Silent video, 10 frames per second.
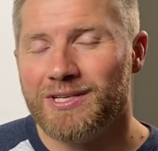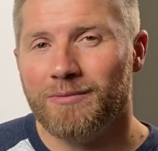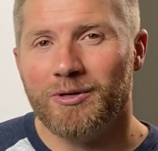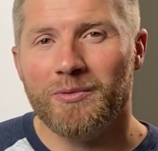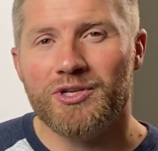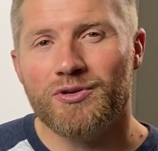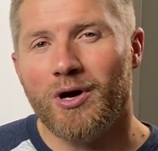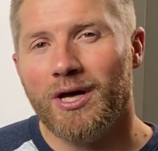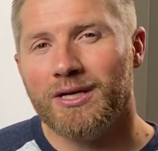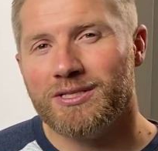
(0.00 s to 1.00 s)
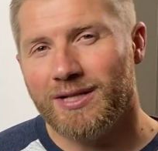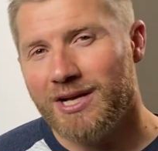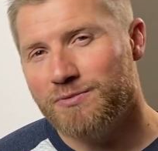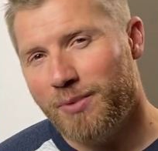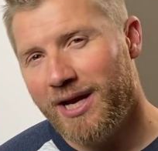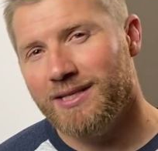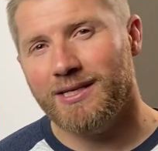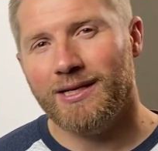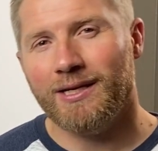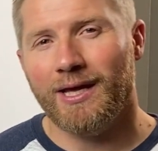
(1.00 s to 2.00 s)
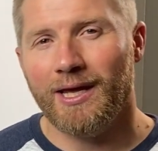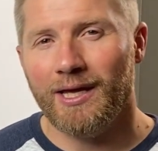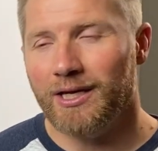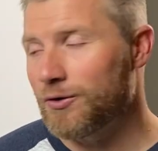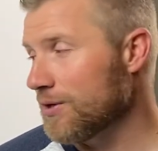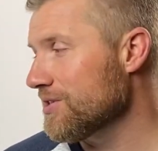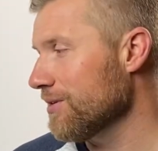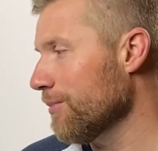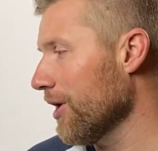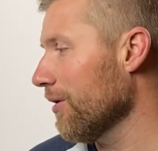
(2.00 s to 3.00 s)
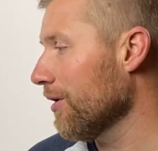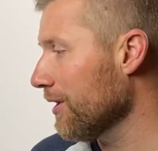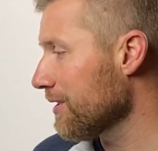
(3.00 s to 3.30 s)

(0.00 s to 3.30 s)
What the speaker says: and I'm going to be drawing / painting a grizzly bear on it.